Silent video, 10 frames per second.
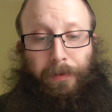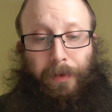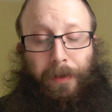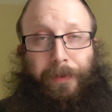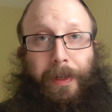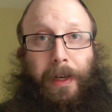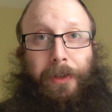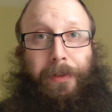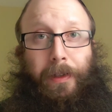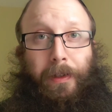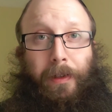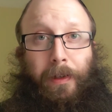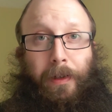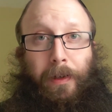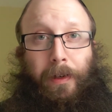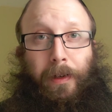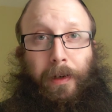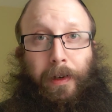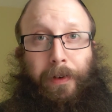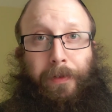reunification
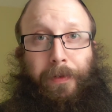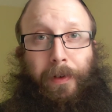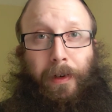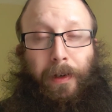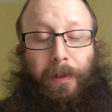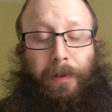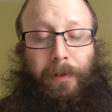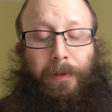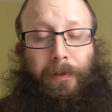of all